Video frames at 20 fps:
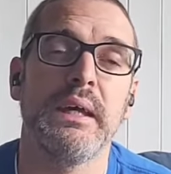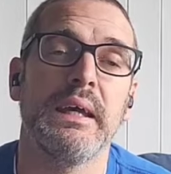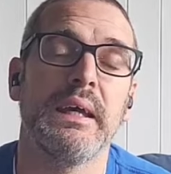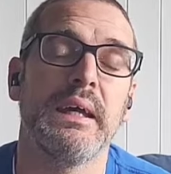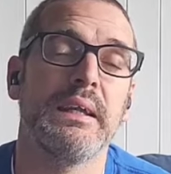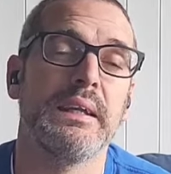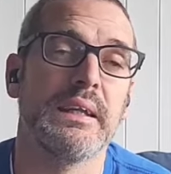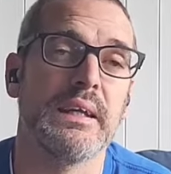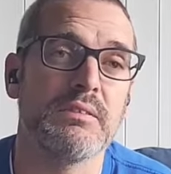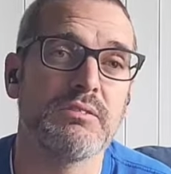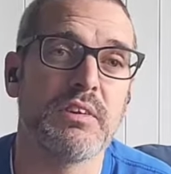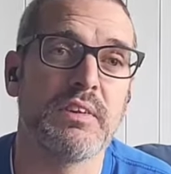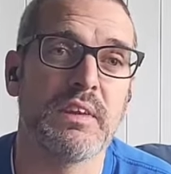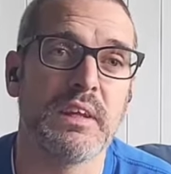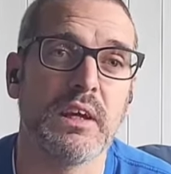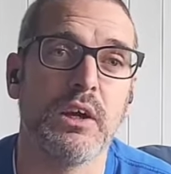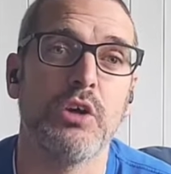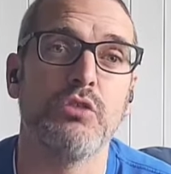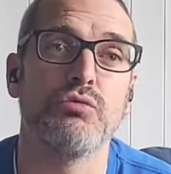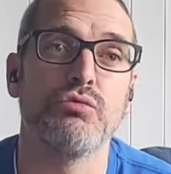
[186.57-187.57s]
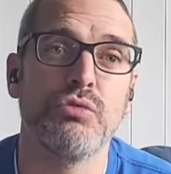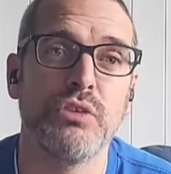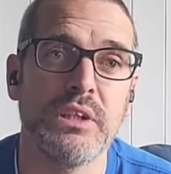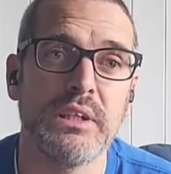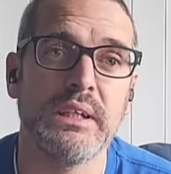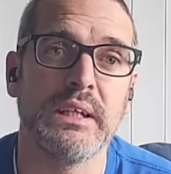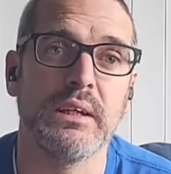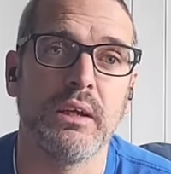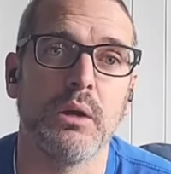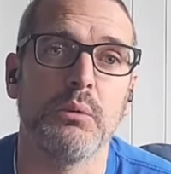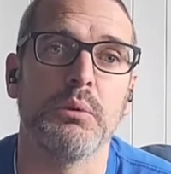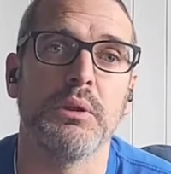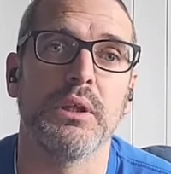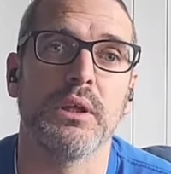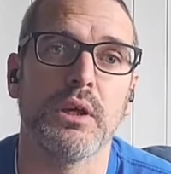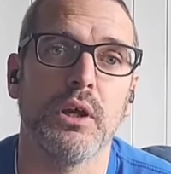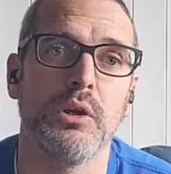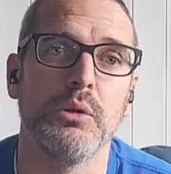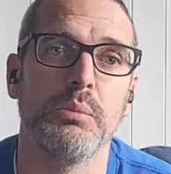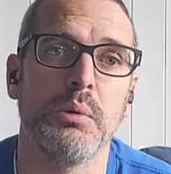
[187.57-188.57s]
And the other thing I really like with the
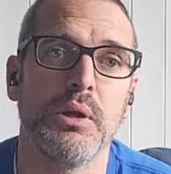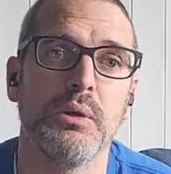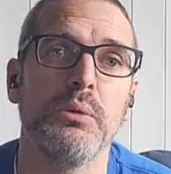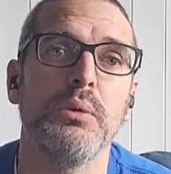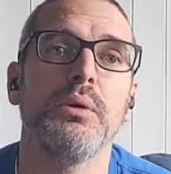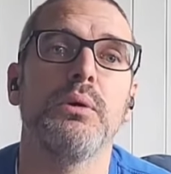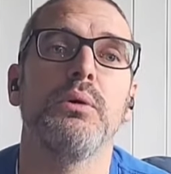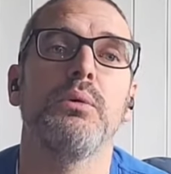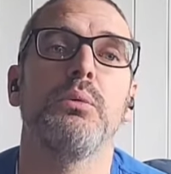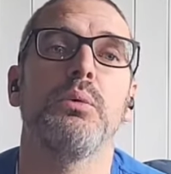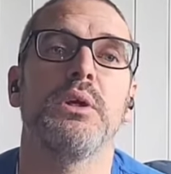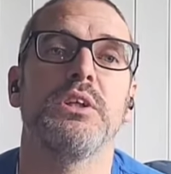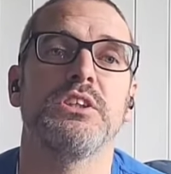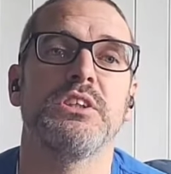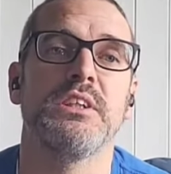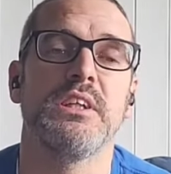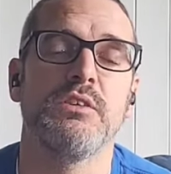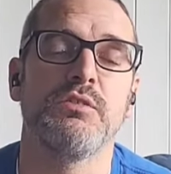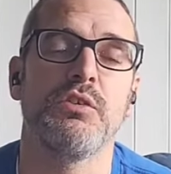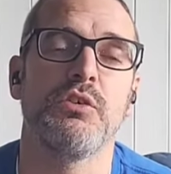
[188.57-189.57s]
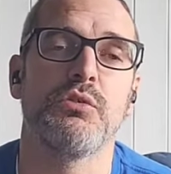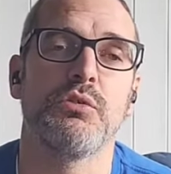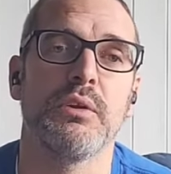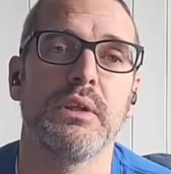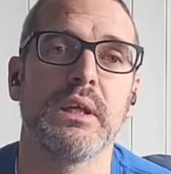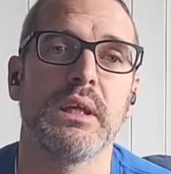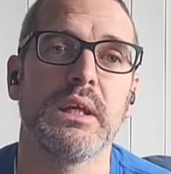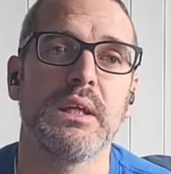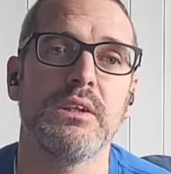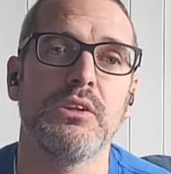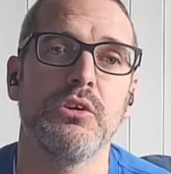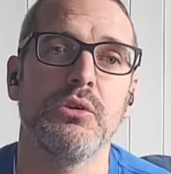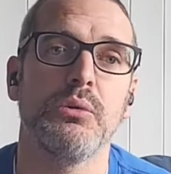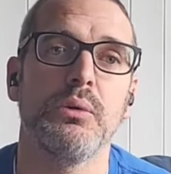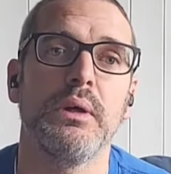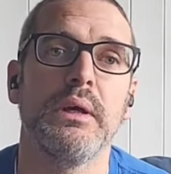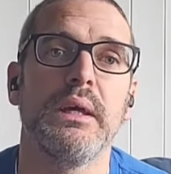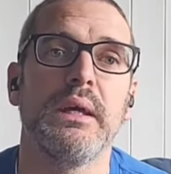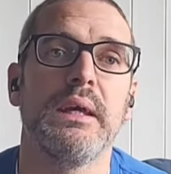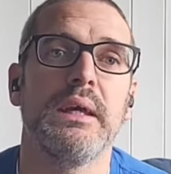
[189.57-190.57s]
Kobo, which differs from the Kindle,
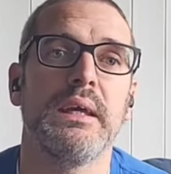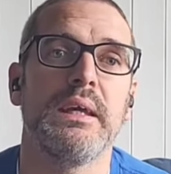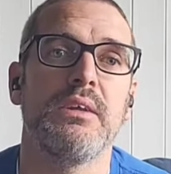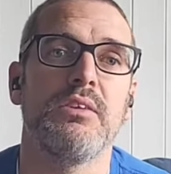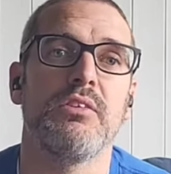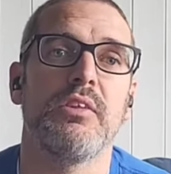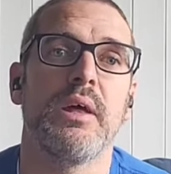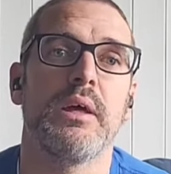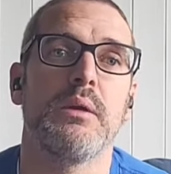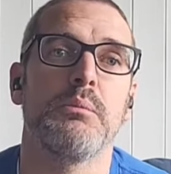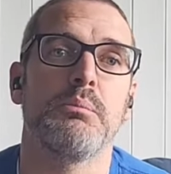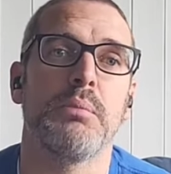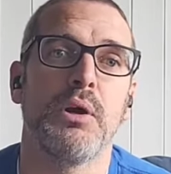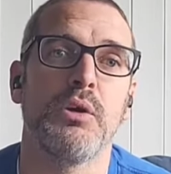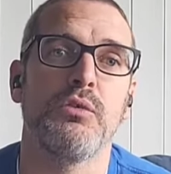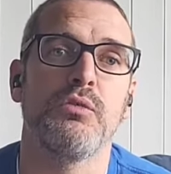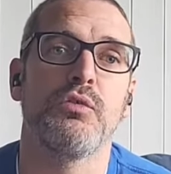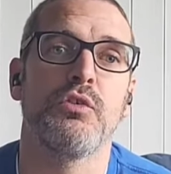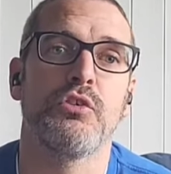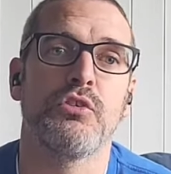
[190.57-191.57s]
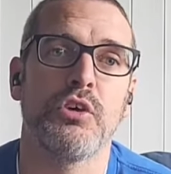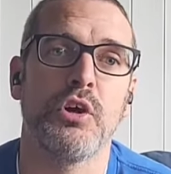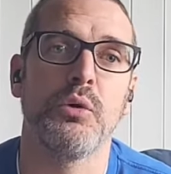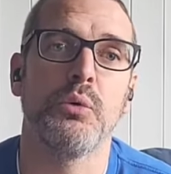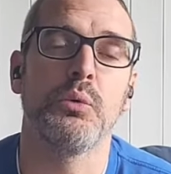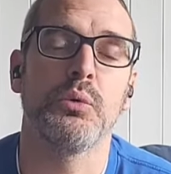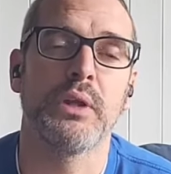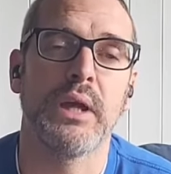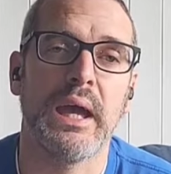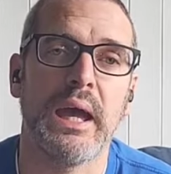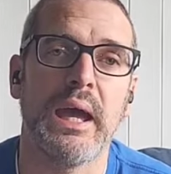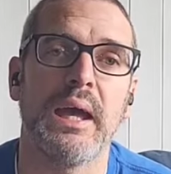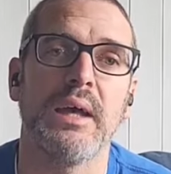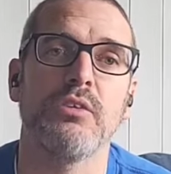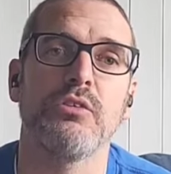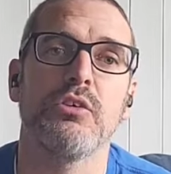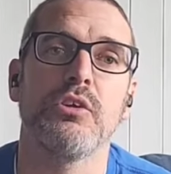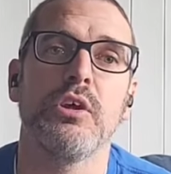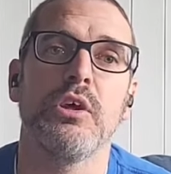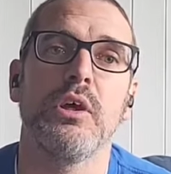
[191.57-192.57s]
is they both sold
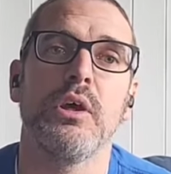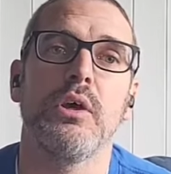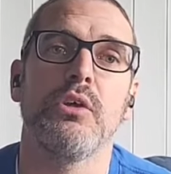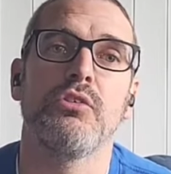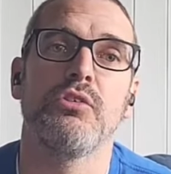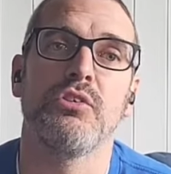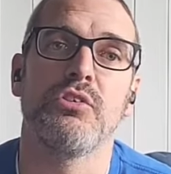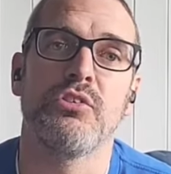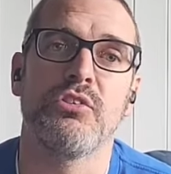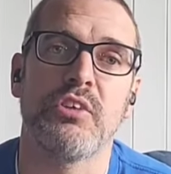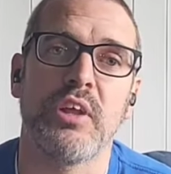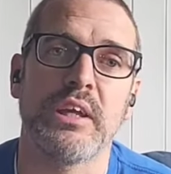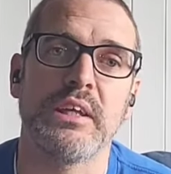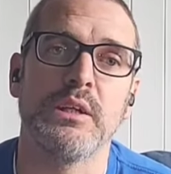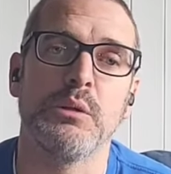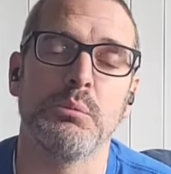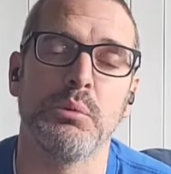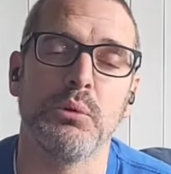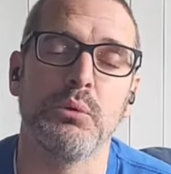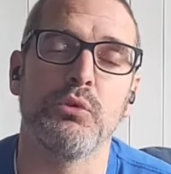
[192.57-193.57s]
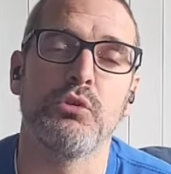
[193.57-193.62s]
as sustainable.